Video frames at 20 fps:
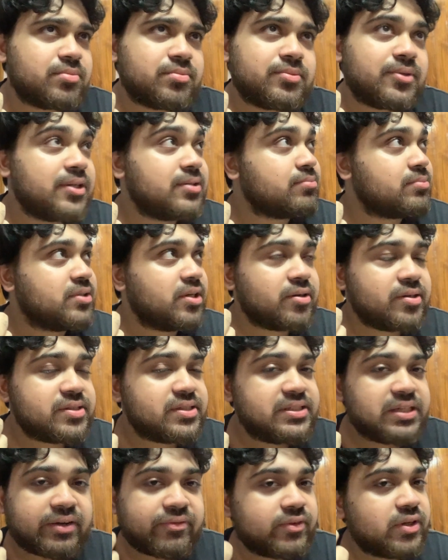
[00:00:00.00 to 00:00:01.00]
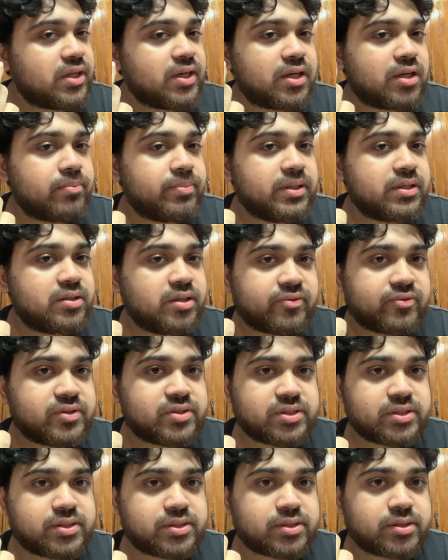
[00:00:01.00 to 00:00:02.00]
There's definitely gonna be
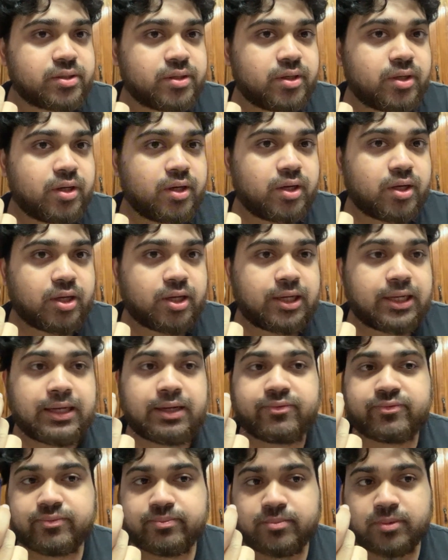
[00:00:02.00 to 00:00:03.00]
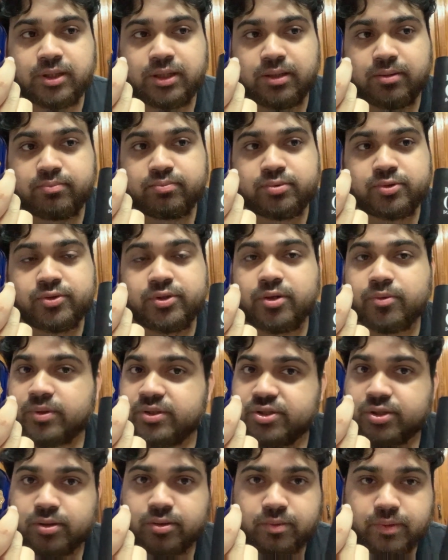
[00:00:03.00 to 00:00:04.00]
differences to the
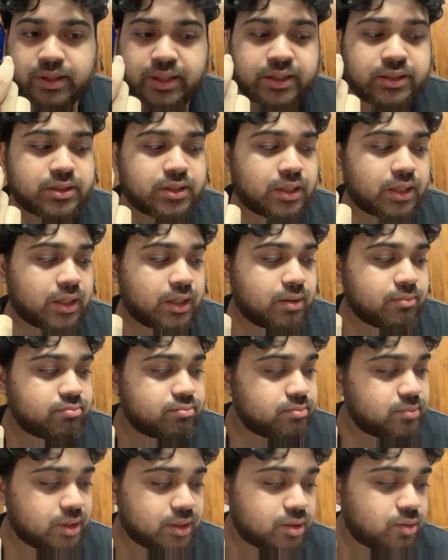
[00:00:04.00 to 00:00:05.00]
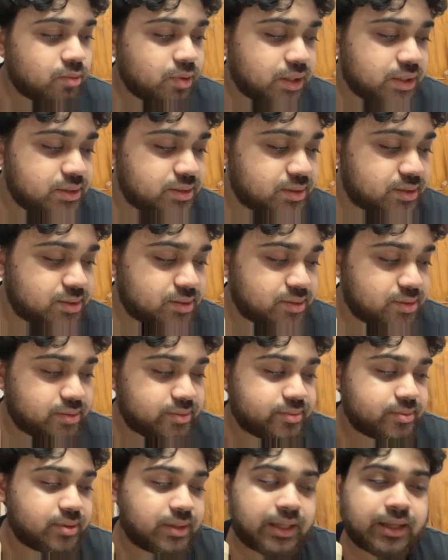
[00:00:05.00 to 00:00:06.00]
original, right? Otherwise,
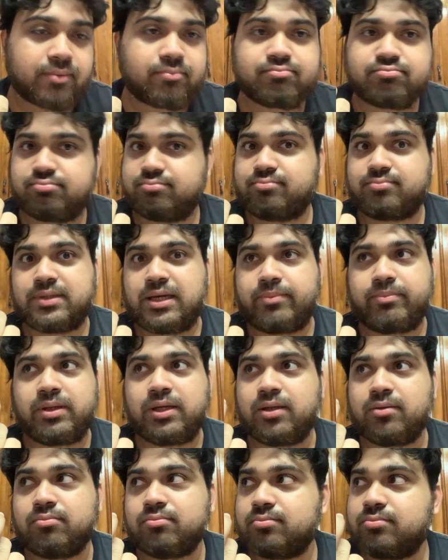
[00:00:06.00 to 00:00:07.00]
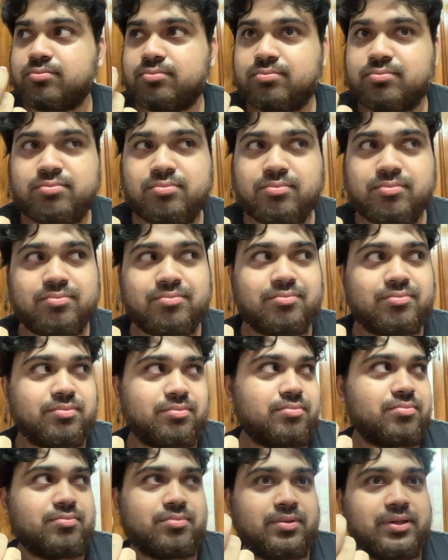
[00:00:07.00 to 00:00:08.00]
like, I mean,
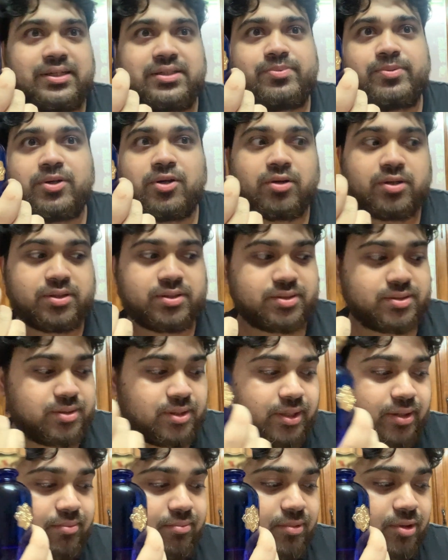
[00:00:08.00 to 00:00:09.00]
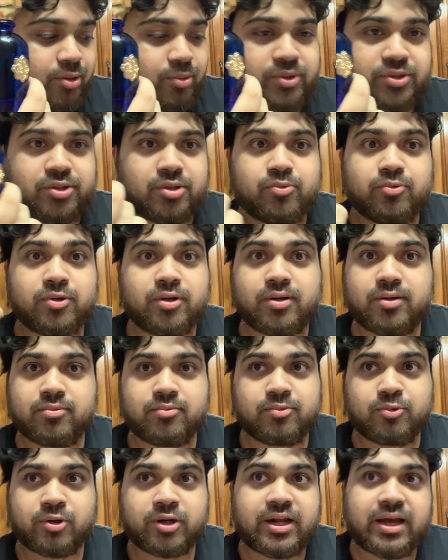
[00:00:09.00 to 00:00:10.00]
let's be honest, like, original
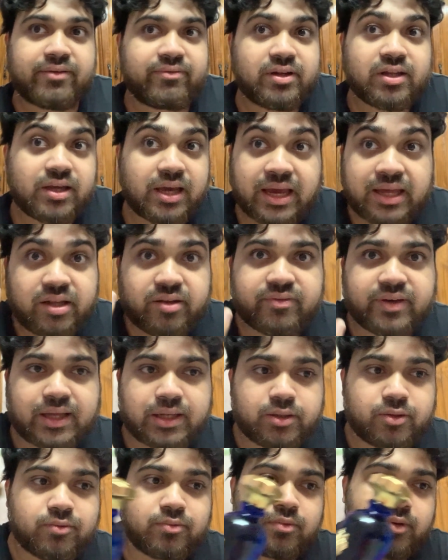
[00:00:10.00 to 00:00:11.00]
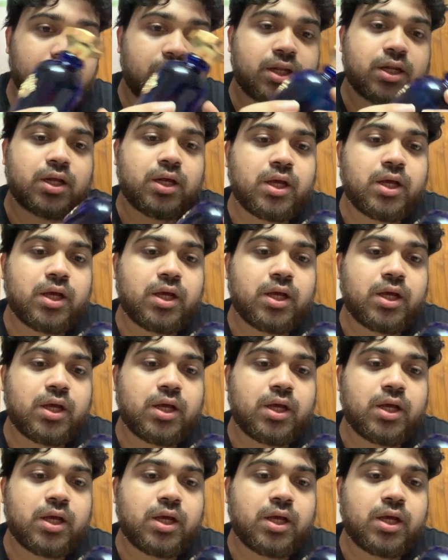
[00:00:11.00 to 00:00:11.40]
wouldn't have any value, right?